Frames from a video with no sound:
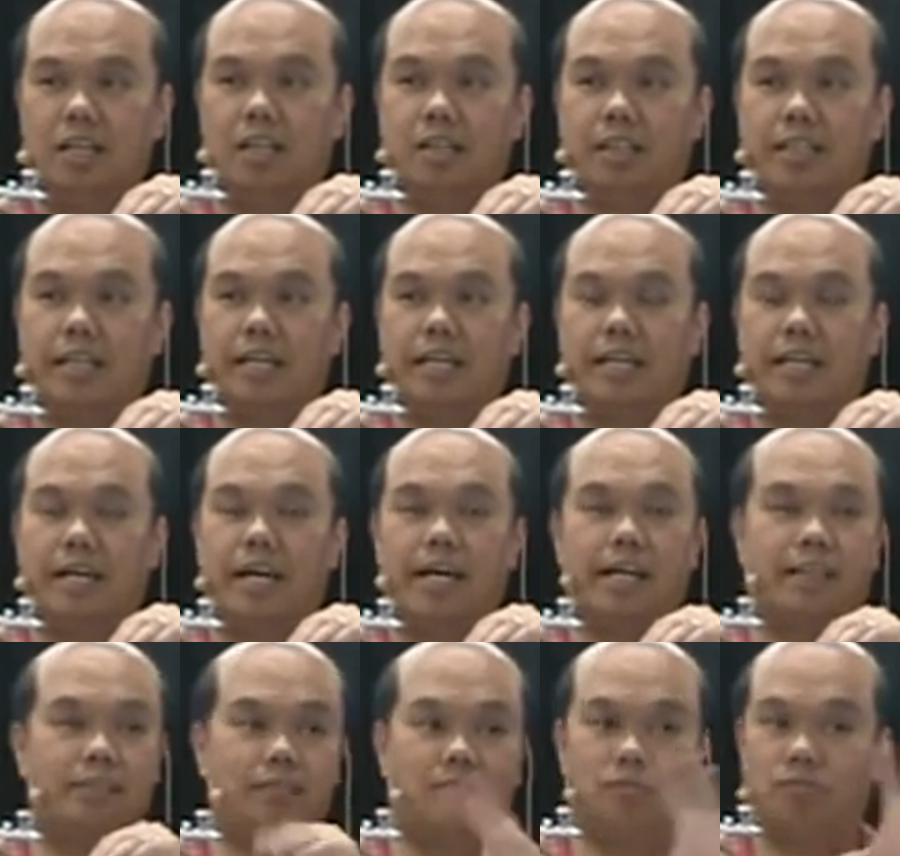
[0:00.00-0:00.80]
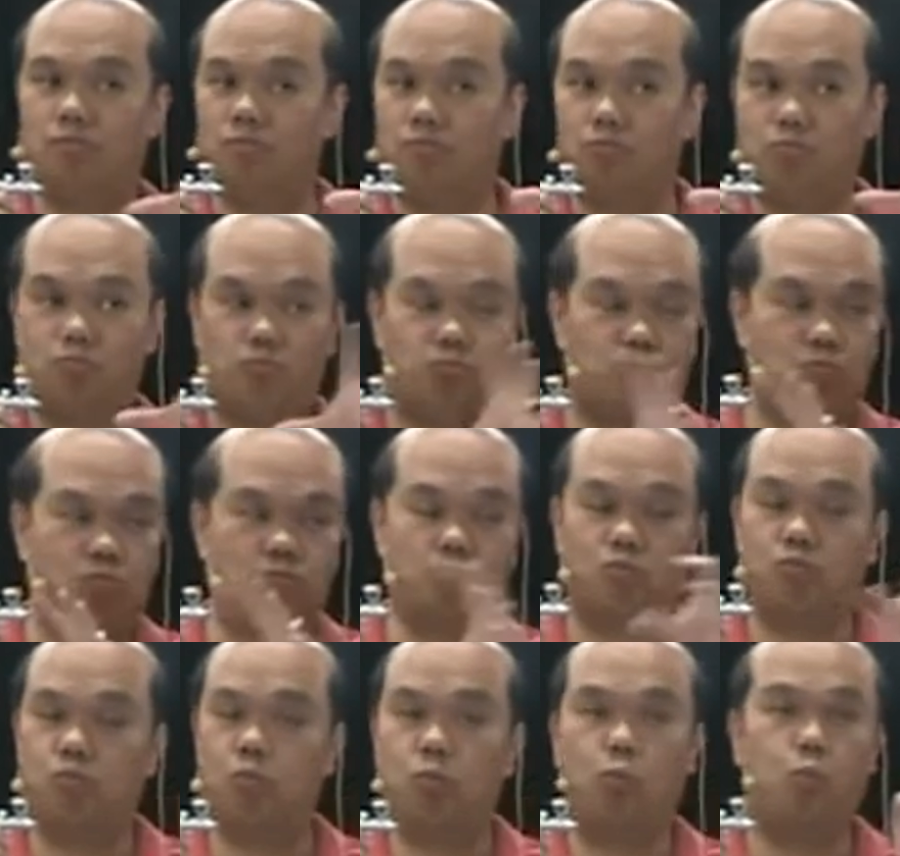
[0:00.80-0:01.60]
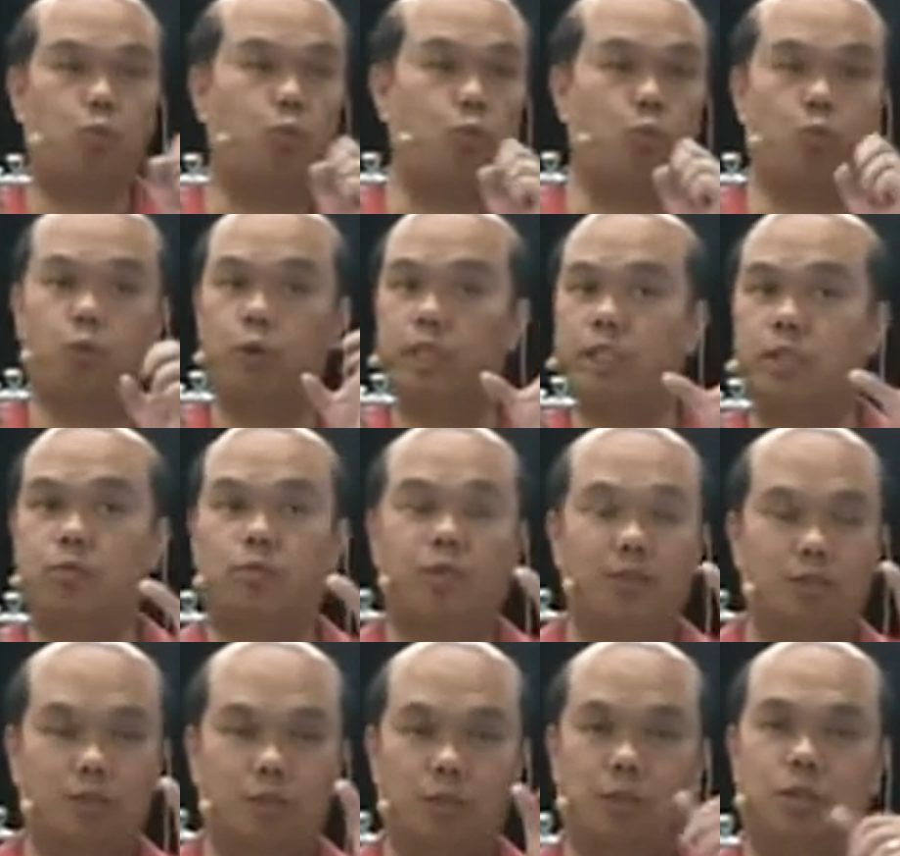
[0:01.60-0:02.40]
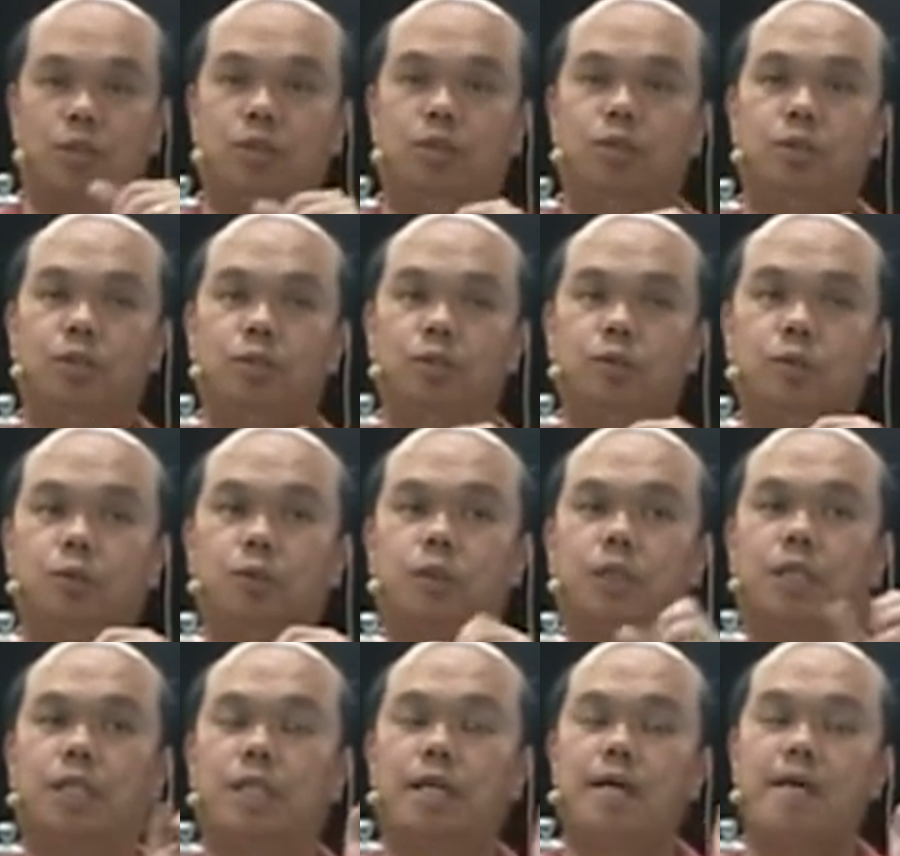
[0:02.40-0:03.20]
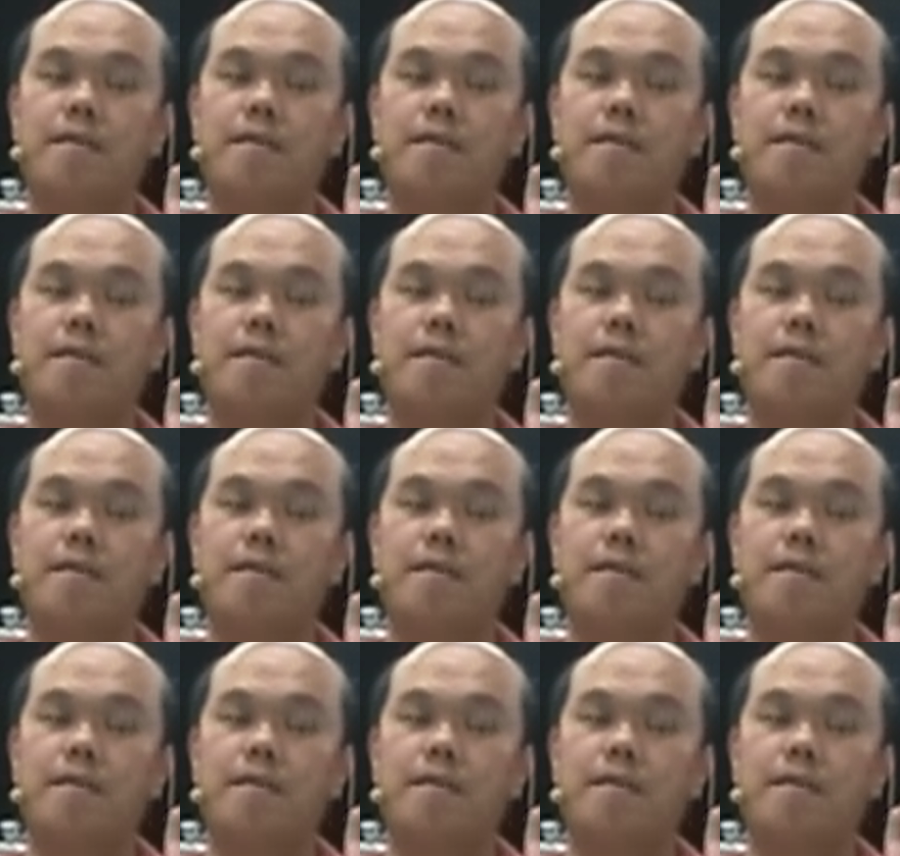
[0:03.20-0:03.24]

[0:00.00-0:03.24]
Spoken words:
Okay, and which one would you use?